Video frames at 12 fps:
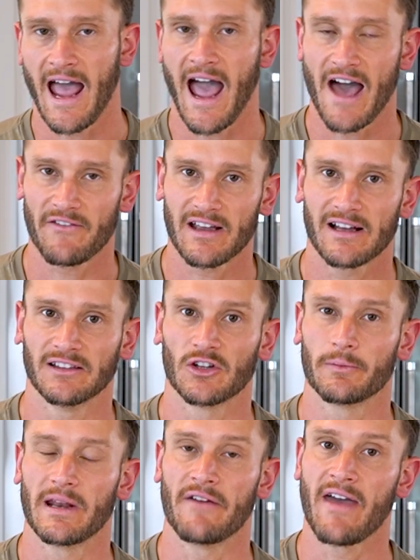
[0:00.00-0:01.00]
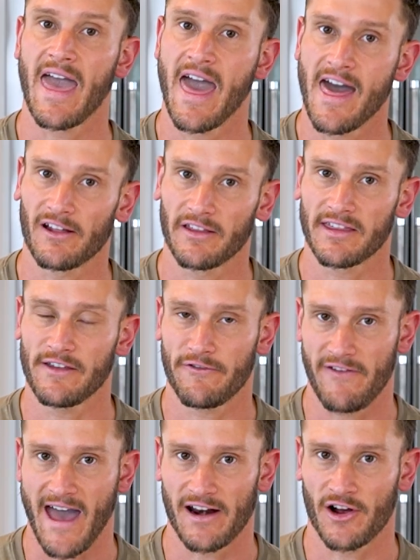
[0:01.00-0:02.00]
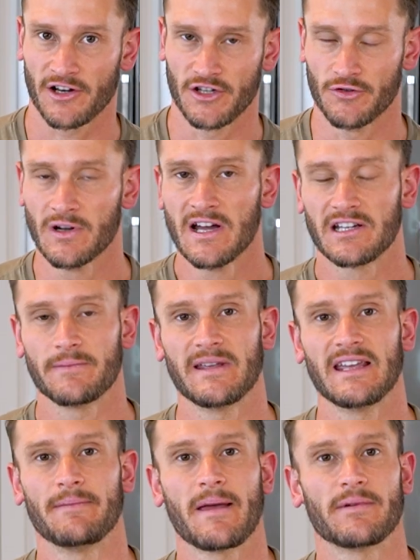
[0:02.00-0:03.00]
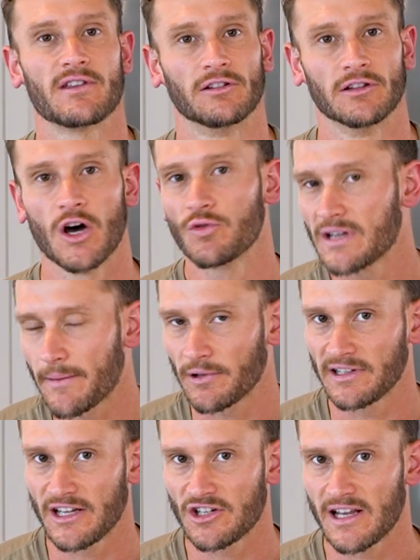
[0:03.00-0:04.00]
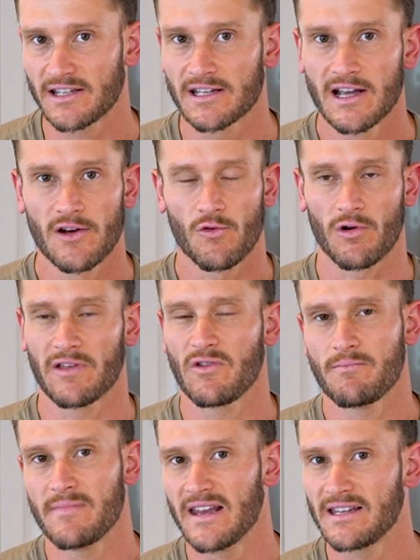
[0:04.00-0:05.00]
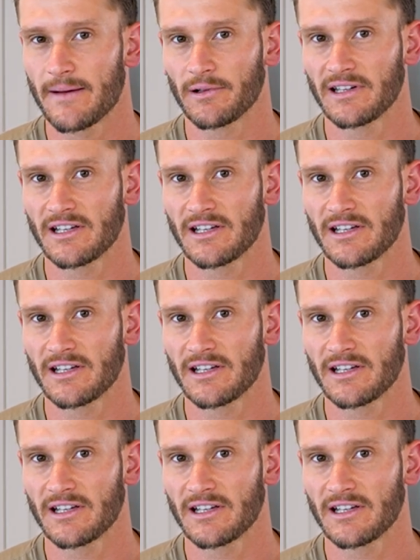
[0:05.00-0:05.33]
having a little bit of healthy fat on you to be in maybe the low double digits or even mid double